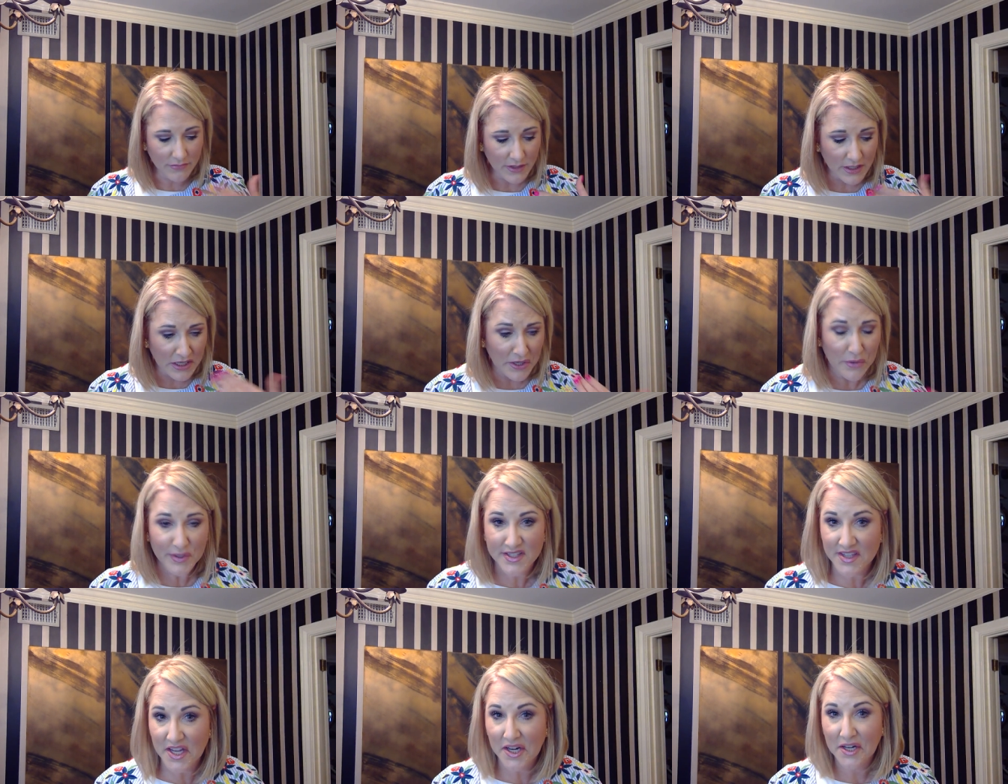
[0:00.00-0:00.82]
And I know
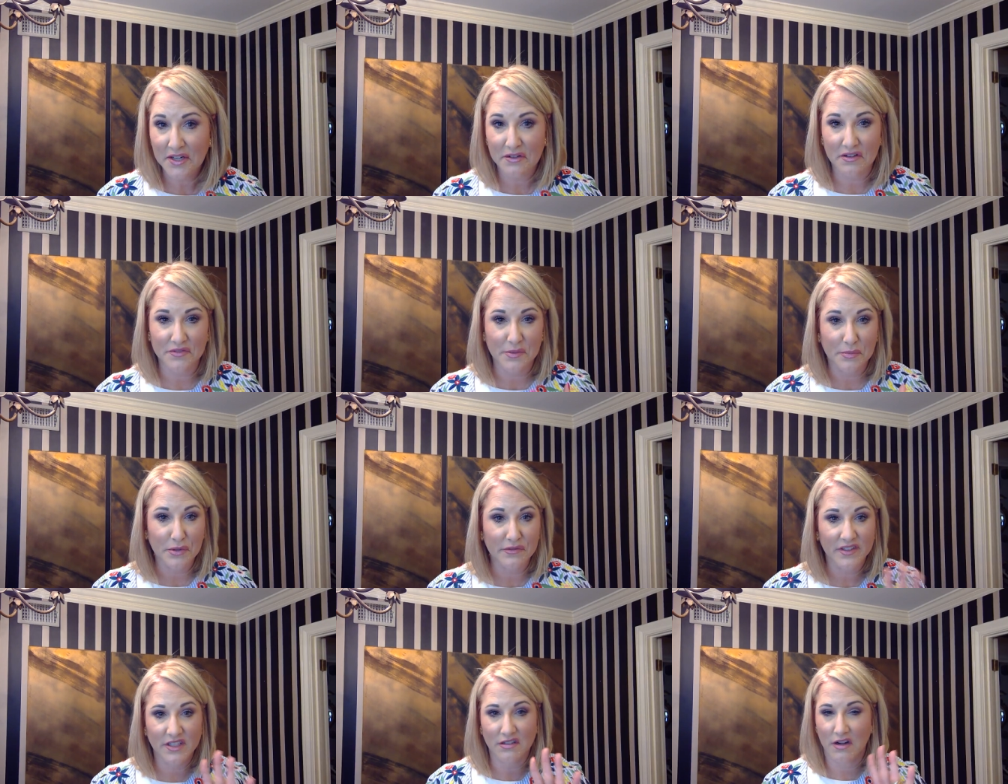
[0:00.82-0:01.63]
it's there, I don't have to
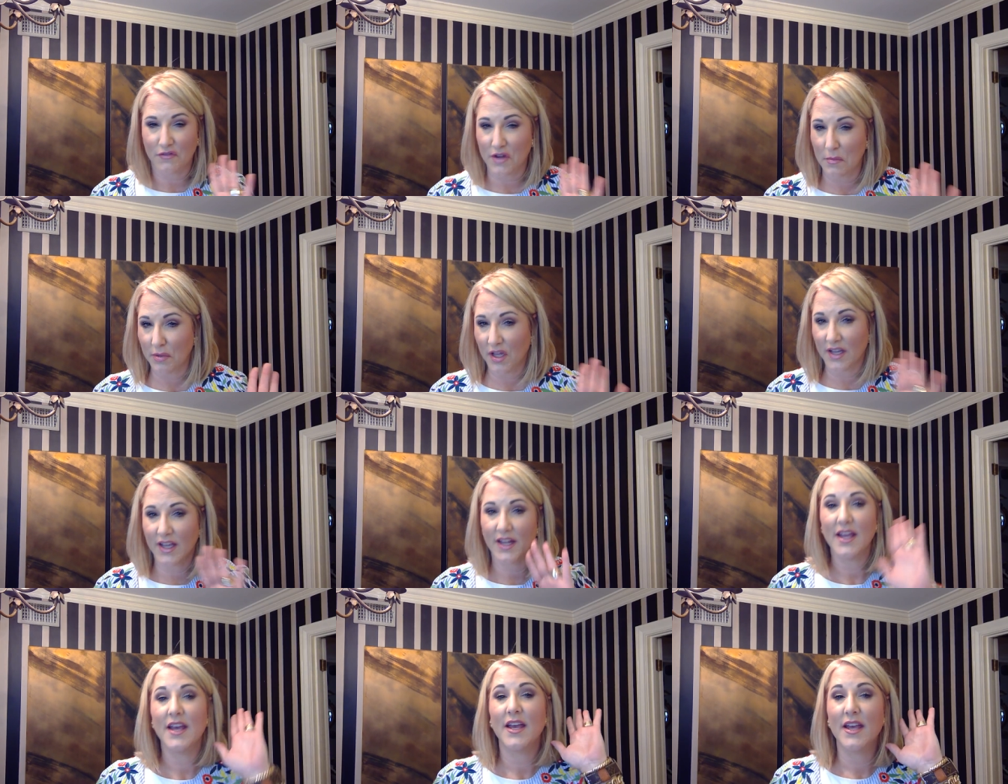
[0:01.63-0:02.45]
move it, I don't have to unplug
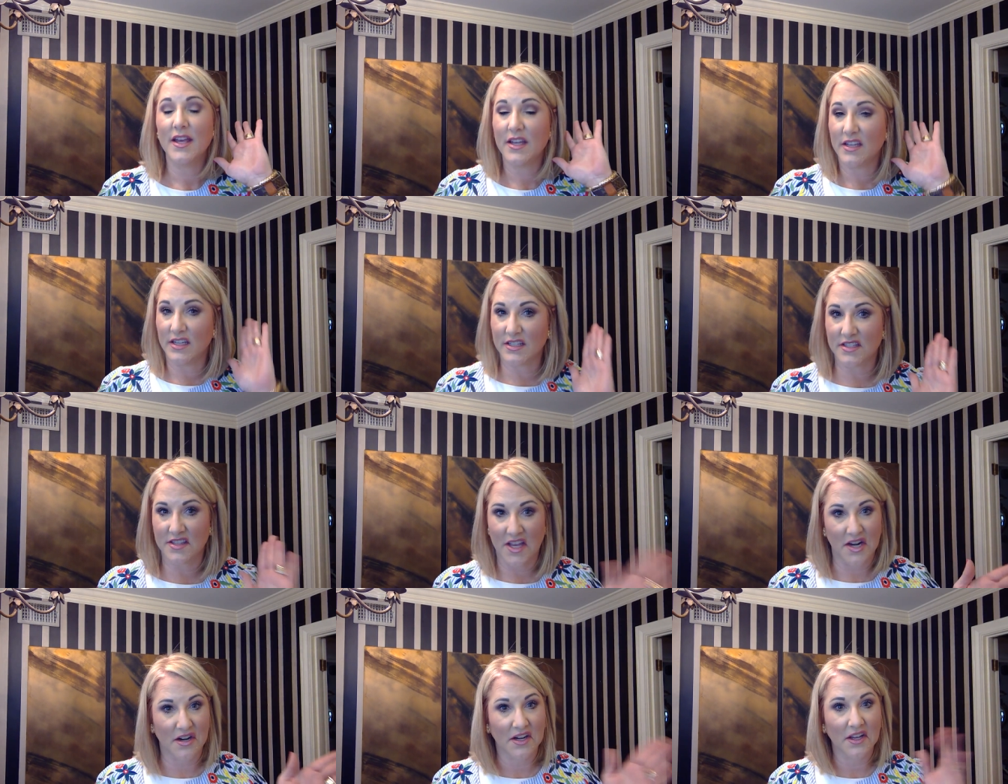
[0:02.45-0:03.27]
it. It's
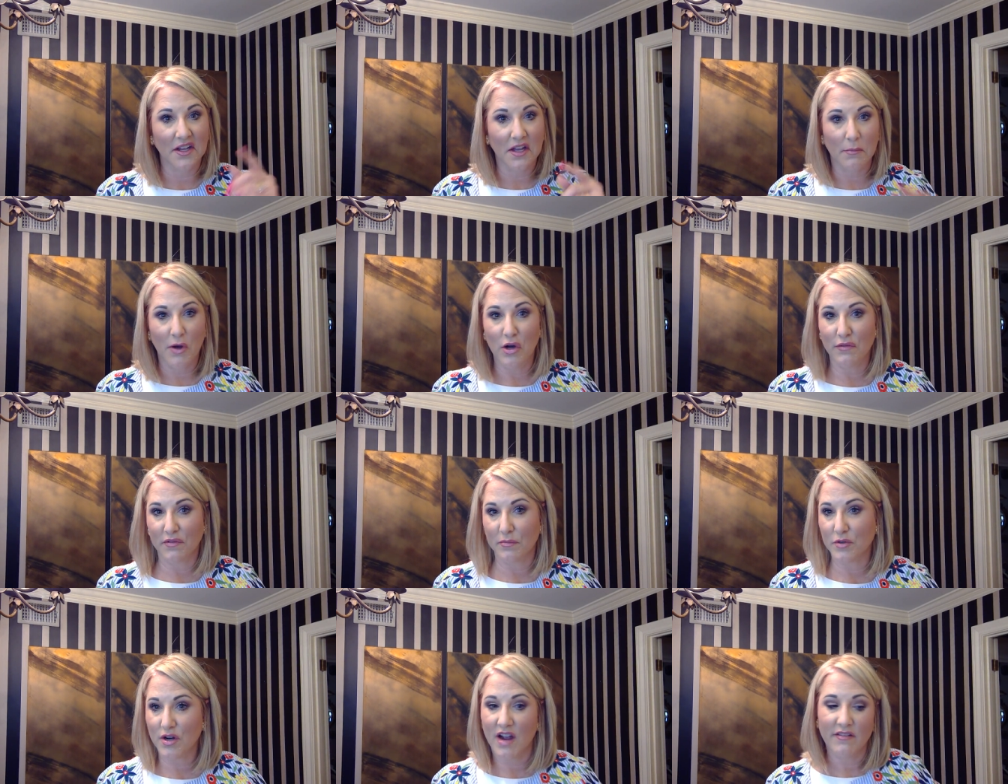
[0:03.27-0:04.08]
there, I can come home from
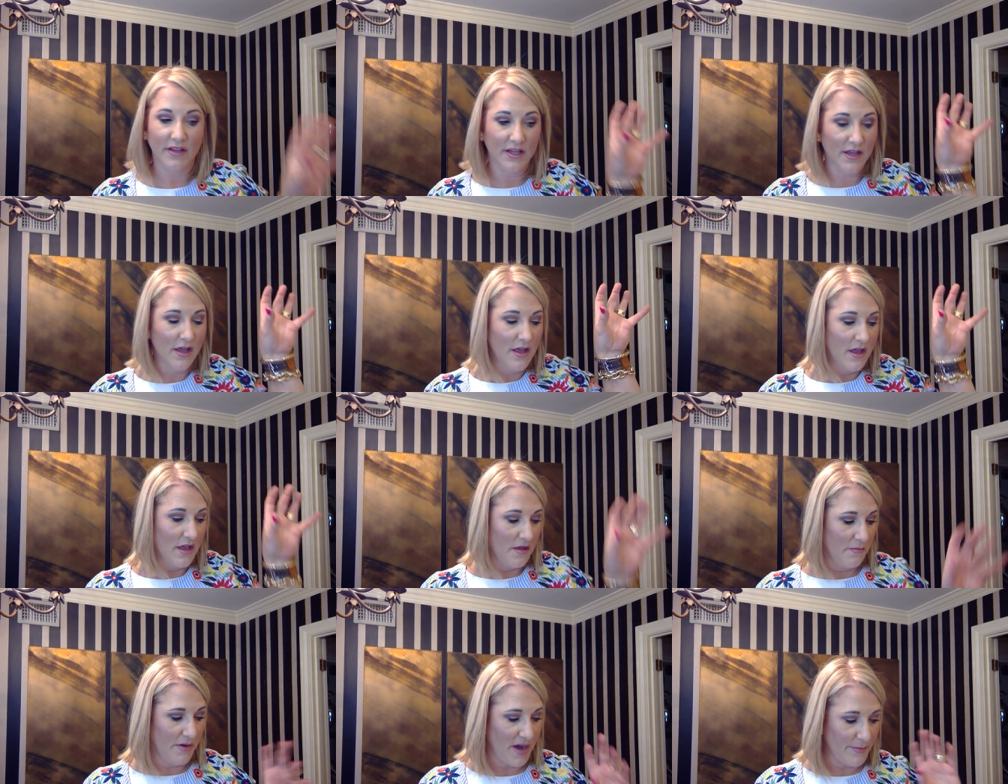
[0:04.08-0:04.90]
traveling,
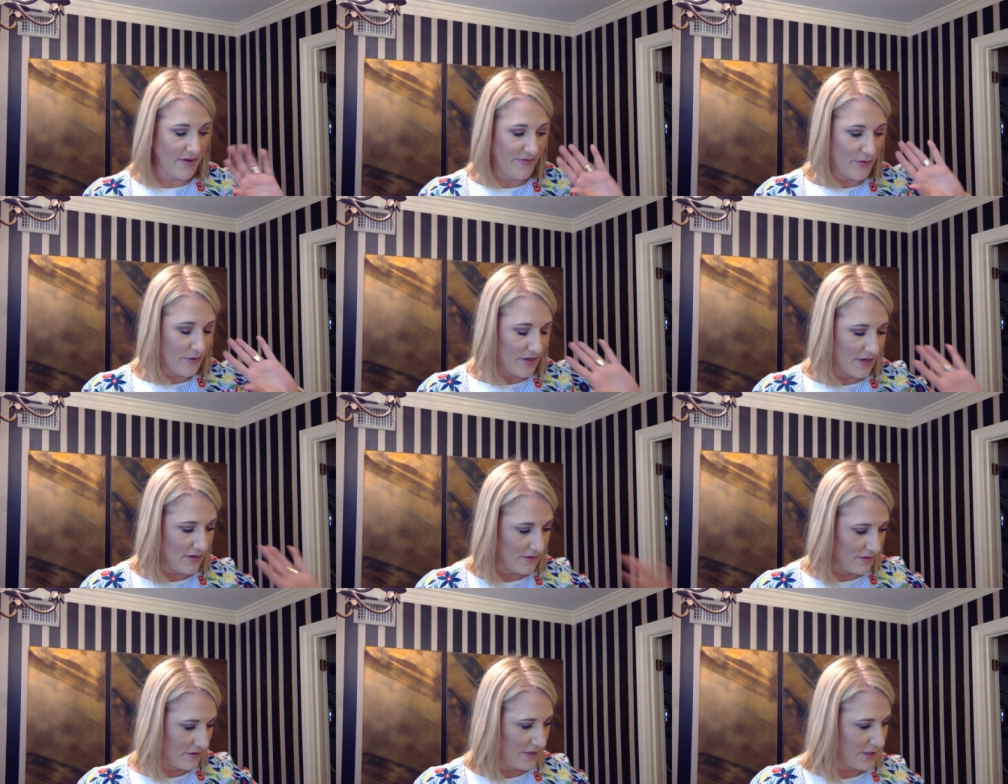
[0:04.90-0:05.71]
pop my phone
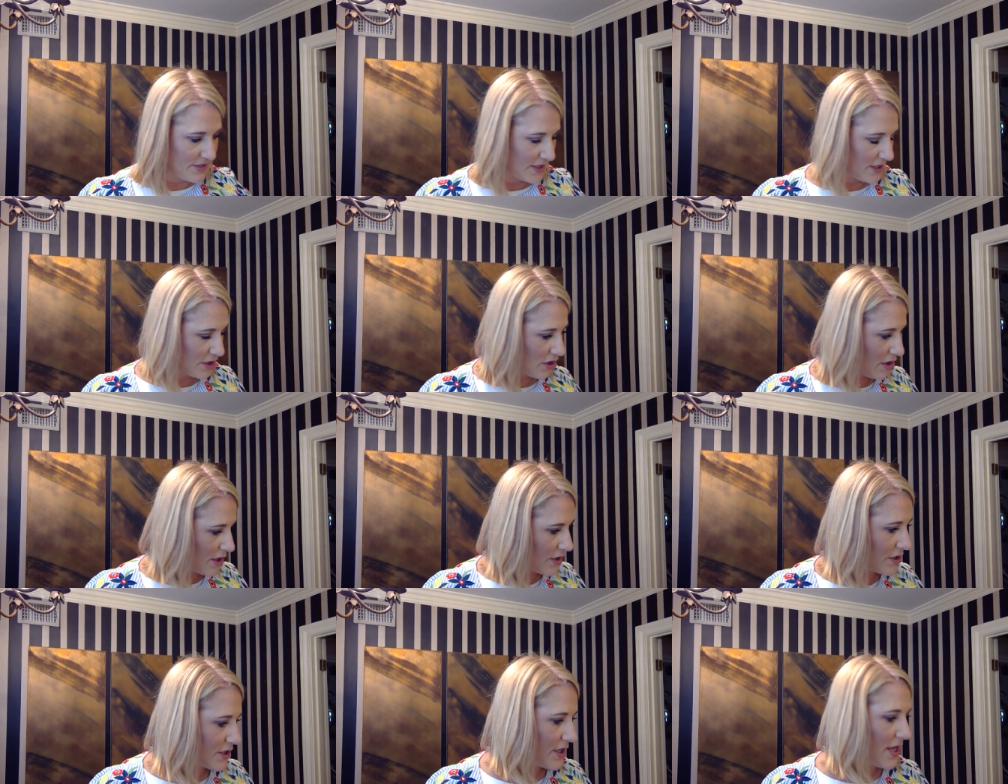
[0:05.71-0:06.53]
in, it's getting
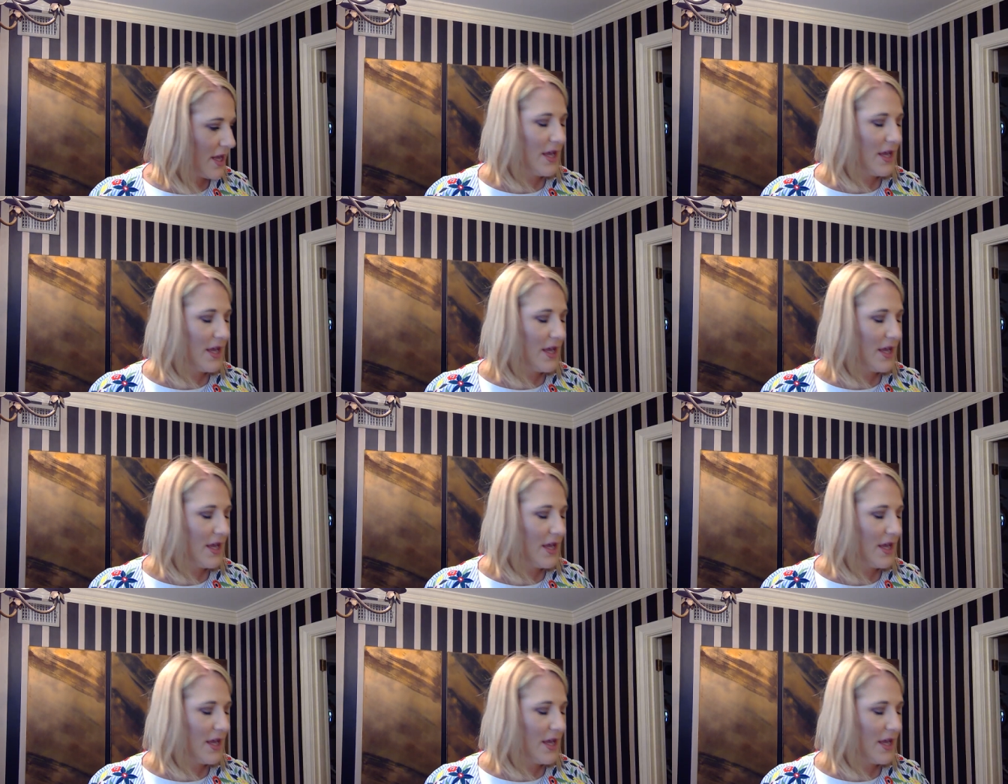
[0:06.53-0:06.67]
charged.